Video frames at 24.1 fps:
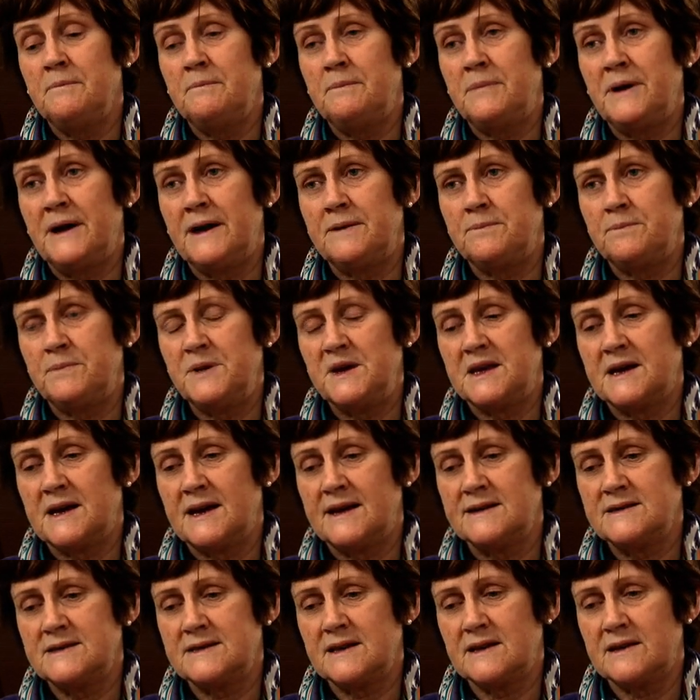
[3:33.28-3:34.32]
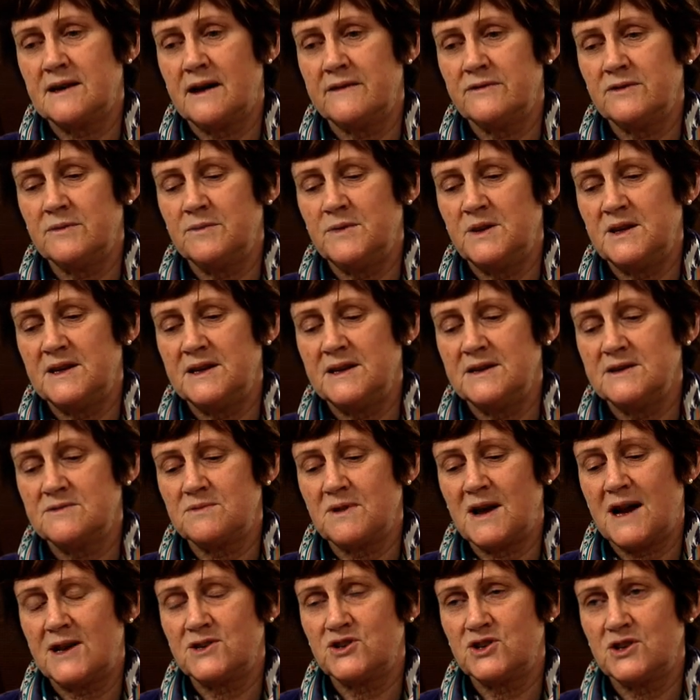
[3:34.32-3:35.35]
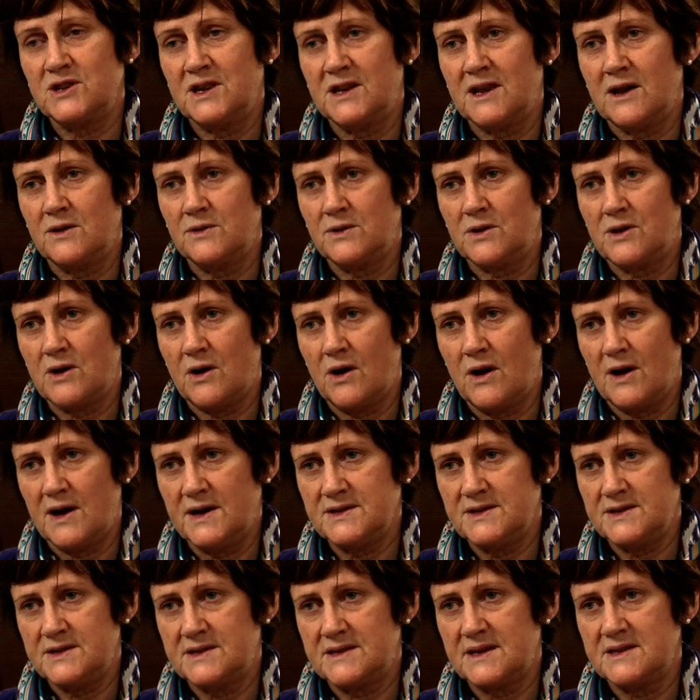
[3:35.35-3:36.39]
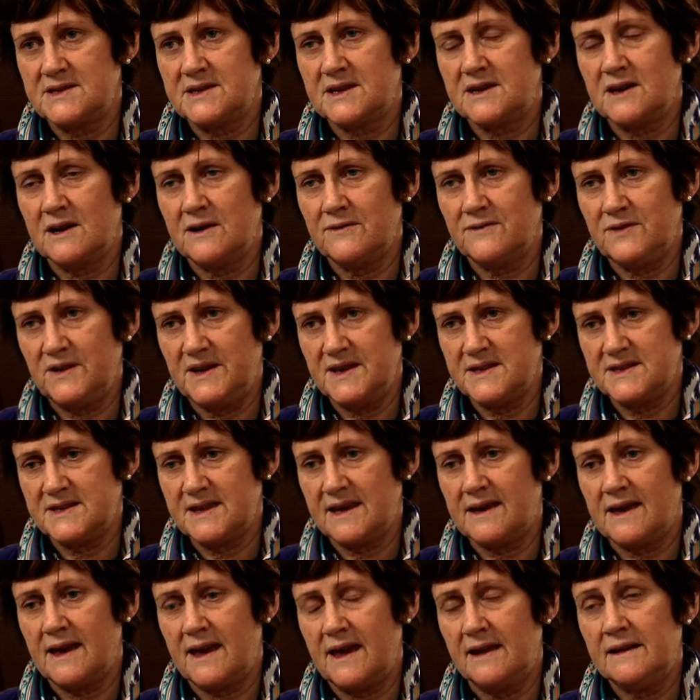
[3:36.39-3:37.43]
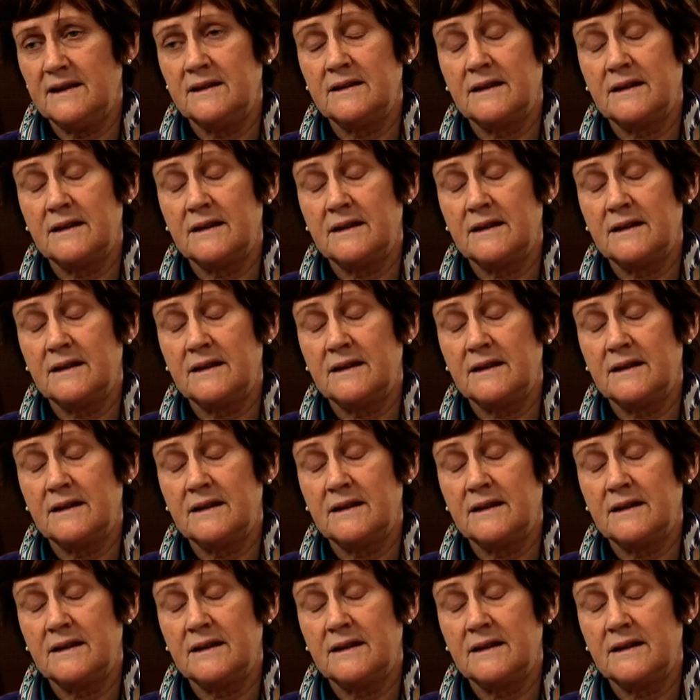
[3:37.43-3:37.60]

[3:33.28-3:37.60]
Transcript: but because the government is rationing out costs as carefully as they can,